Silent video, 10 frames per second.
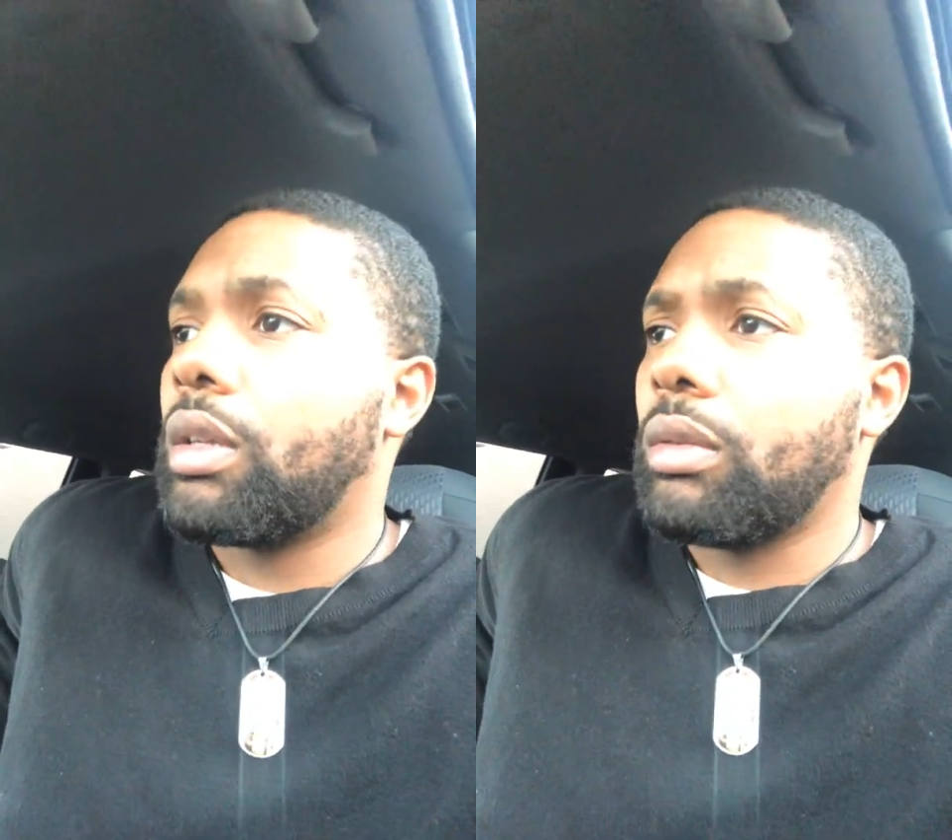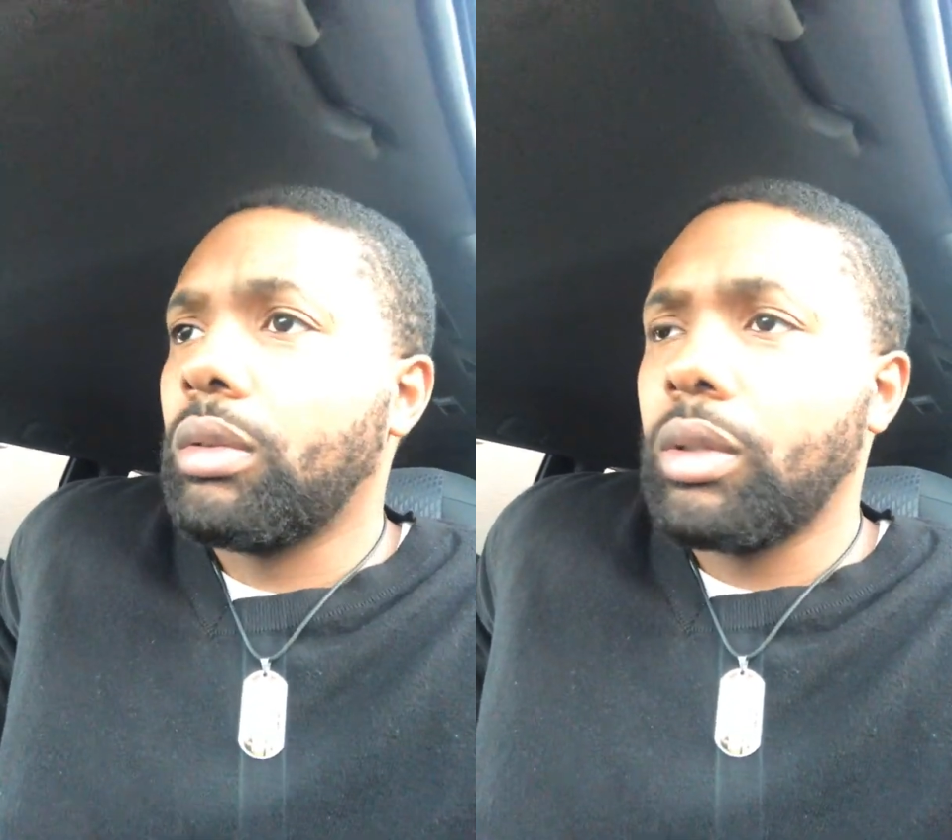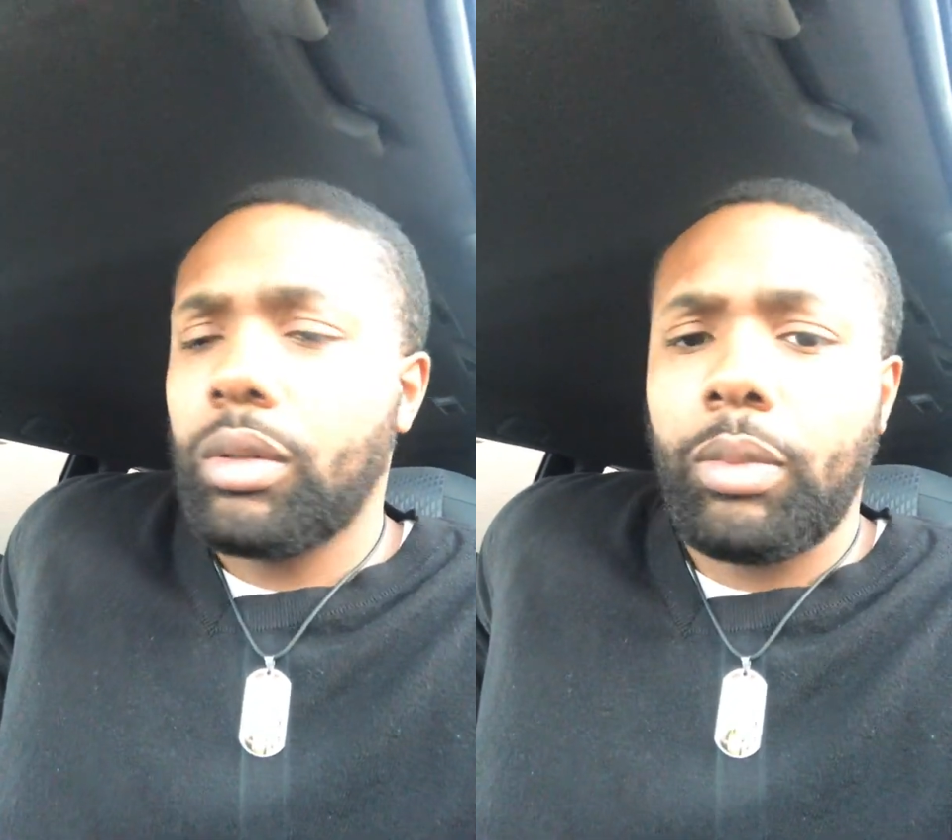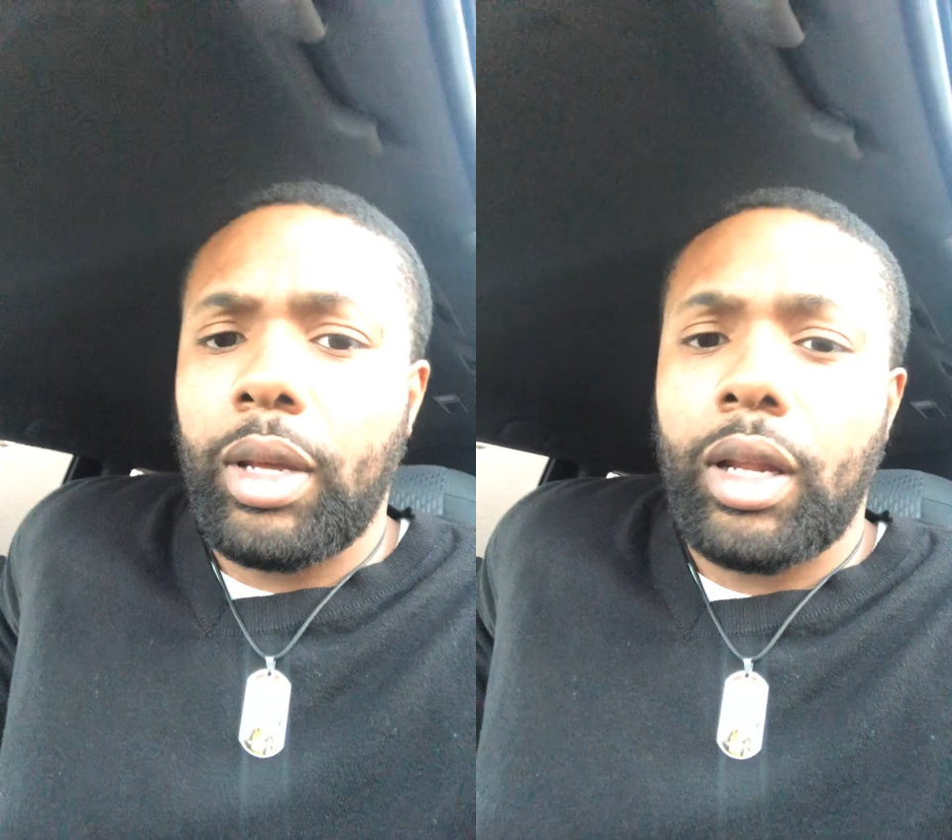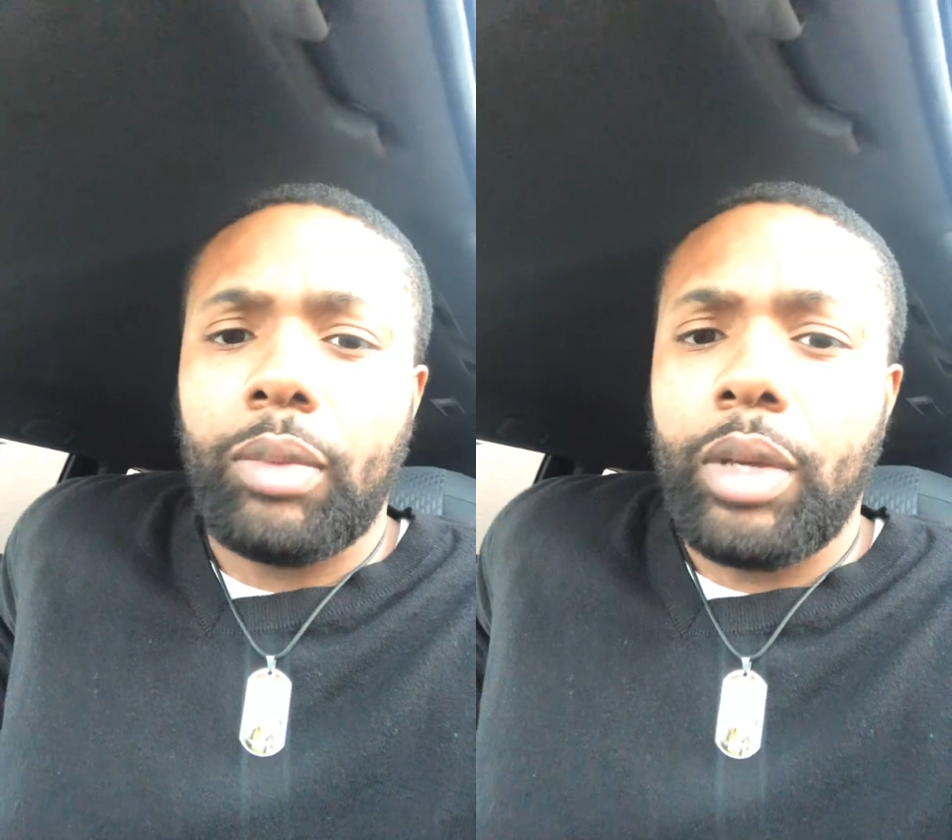It
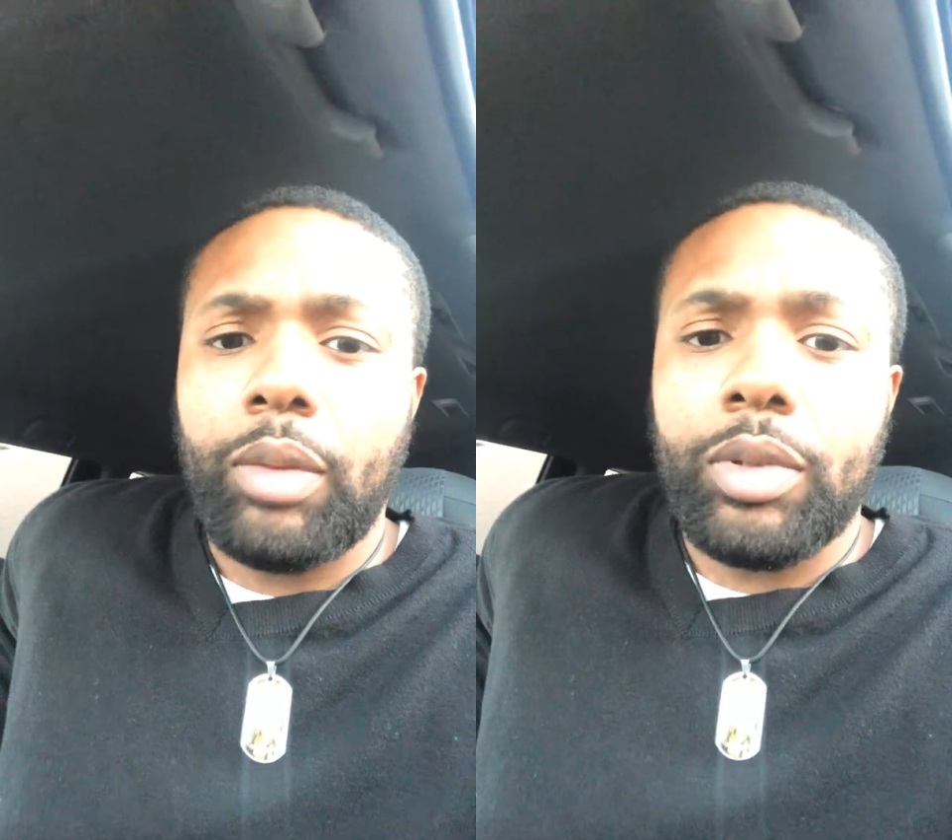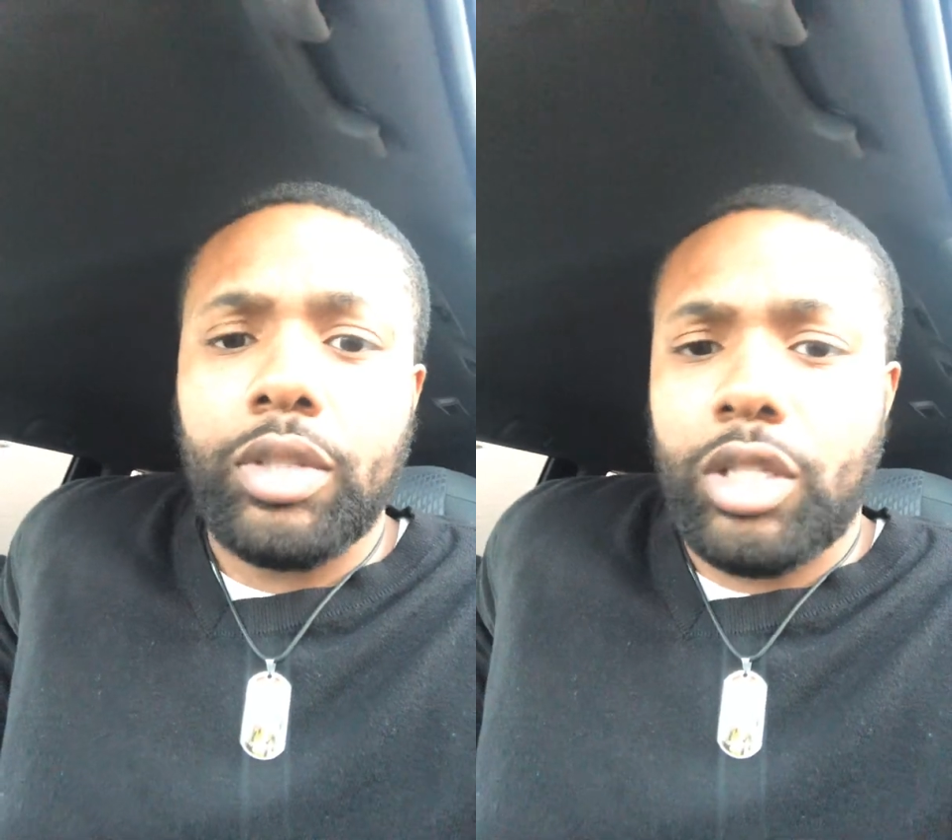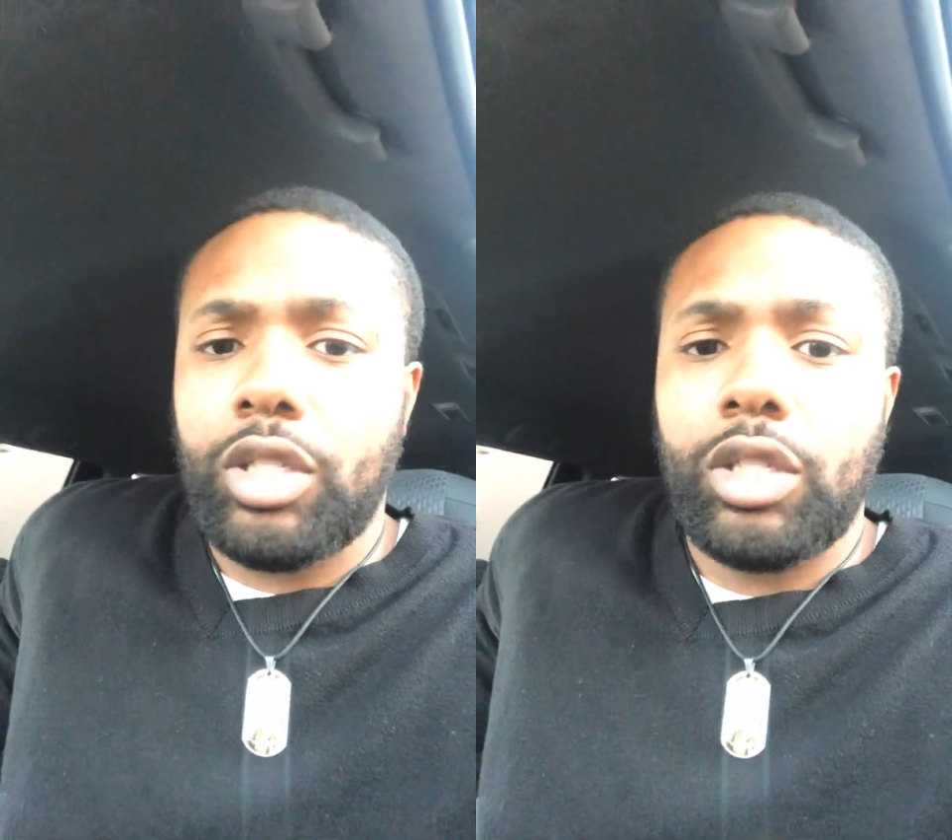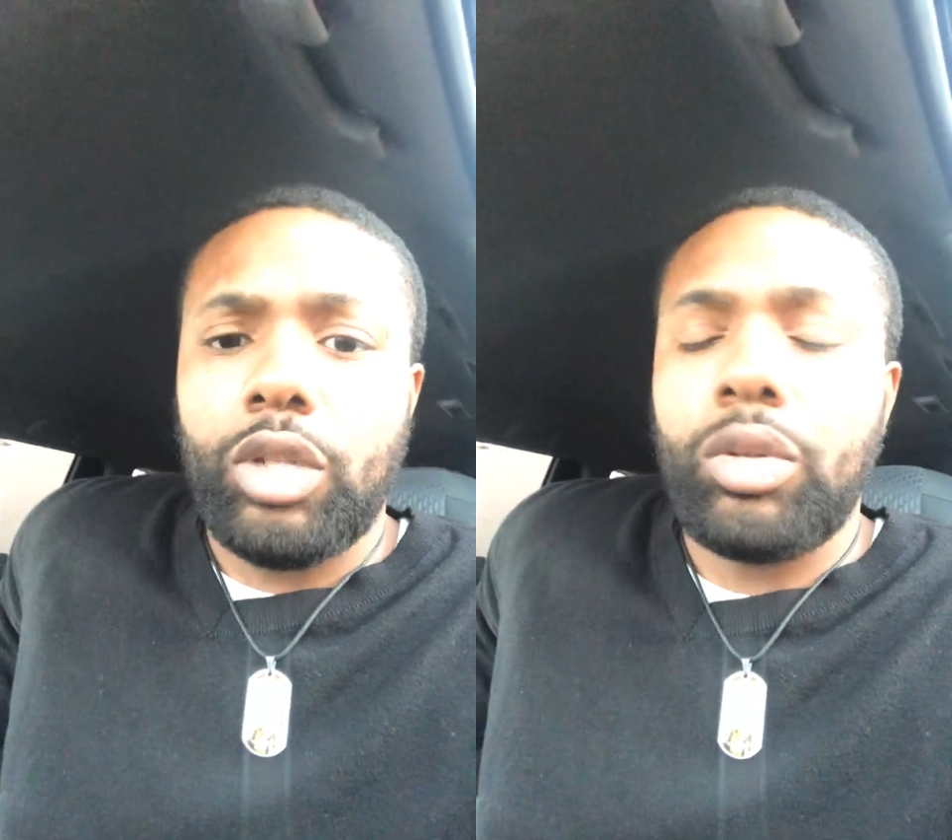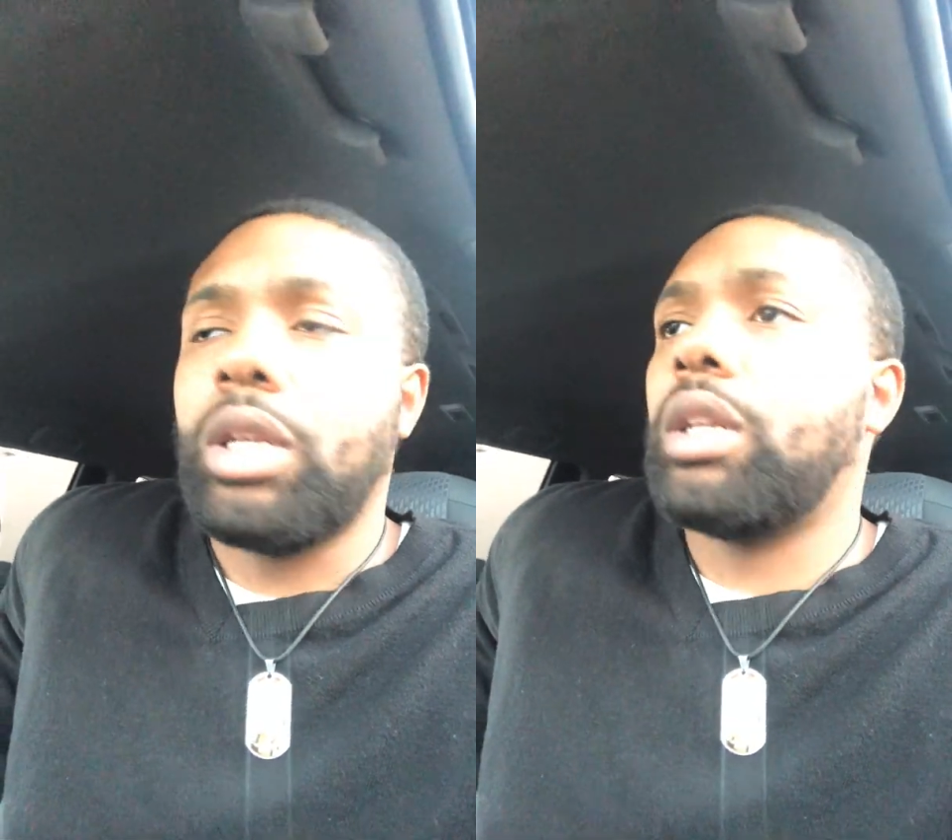may not be a position
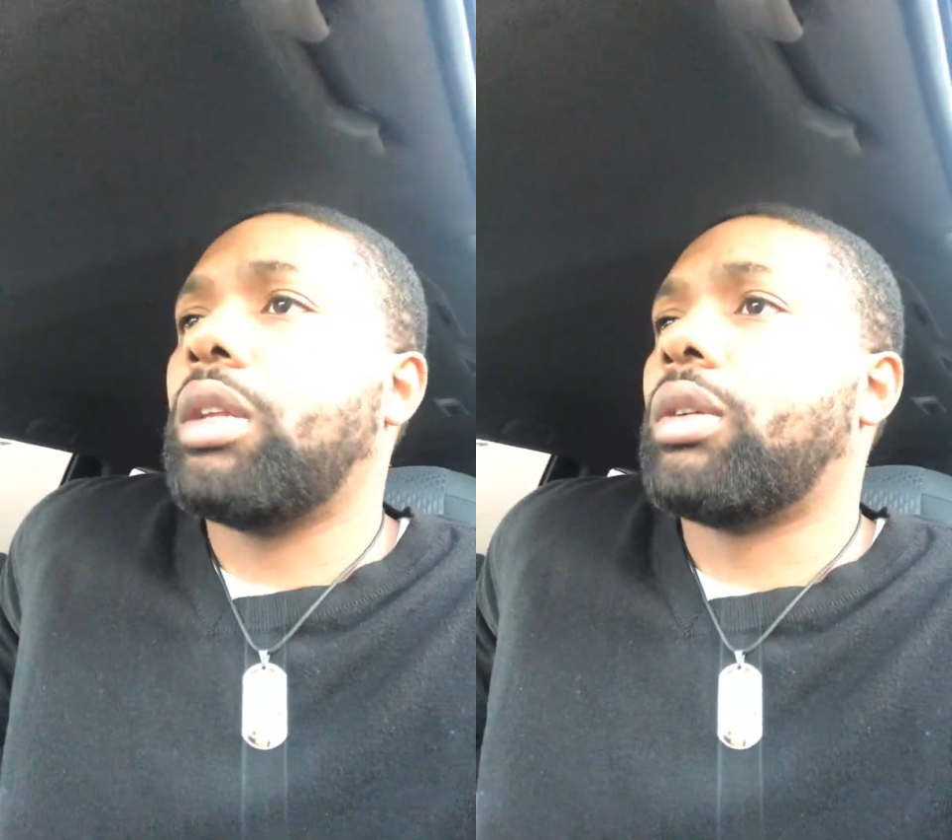you needed